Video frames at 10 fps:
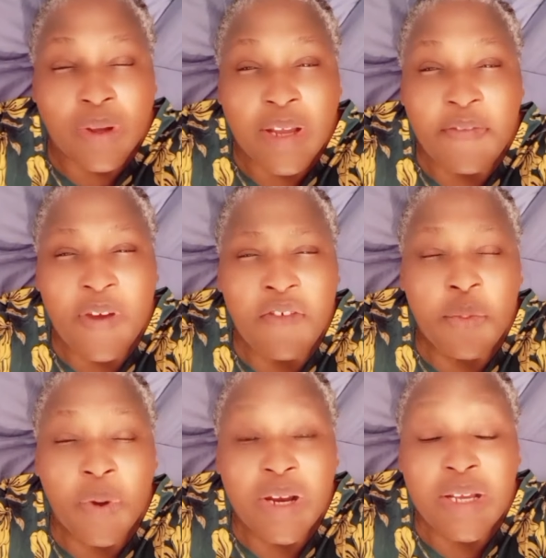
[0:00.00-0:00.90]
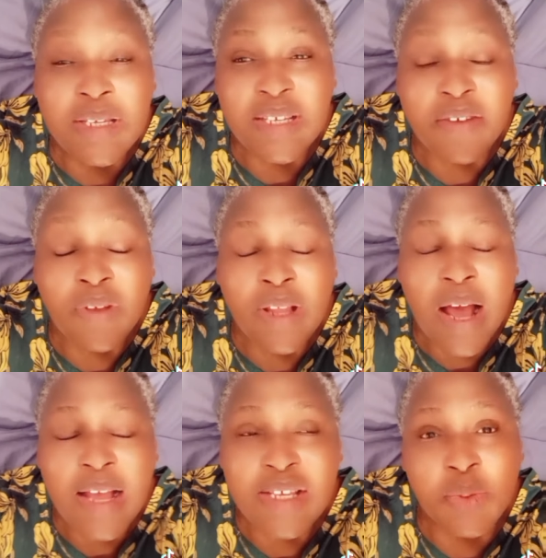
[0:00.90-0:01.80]
if everybody's
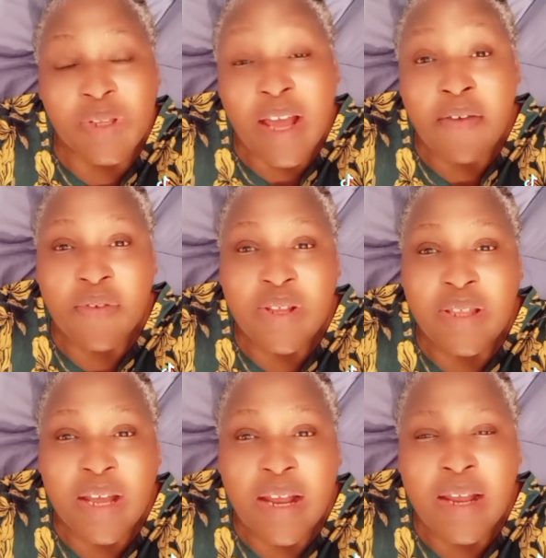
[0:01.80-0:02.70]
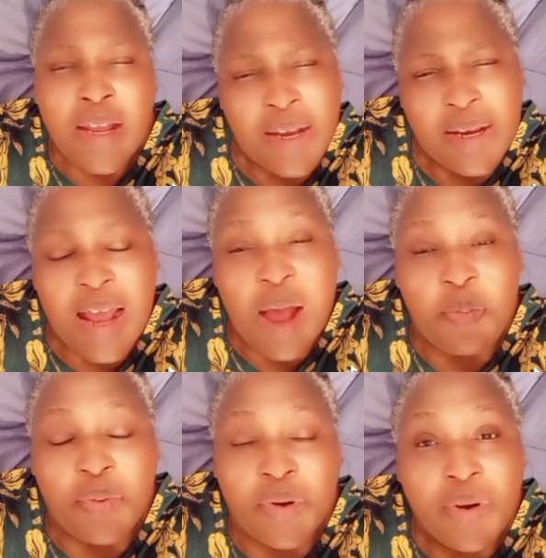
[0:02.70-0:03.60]
civilized with everything, it can
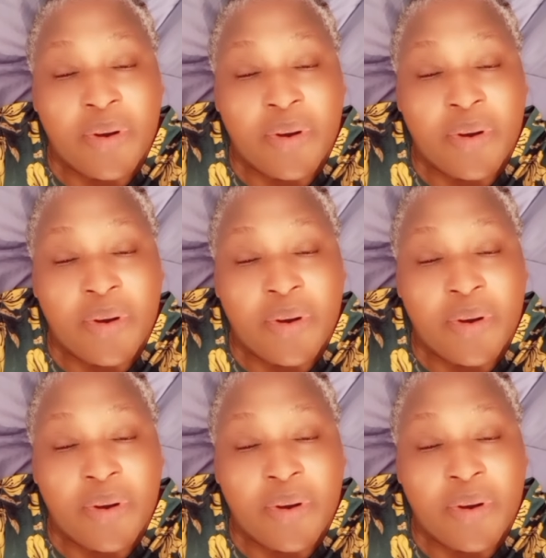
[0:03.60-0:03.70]
happen.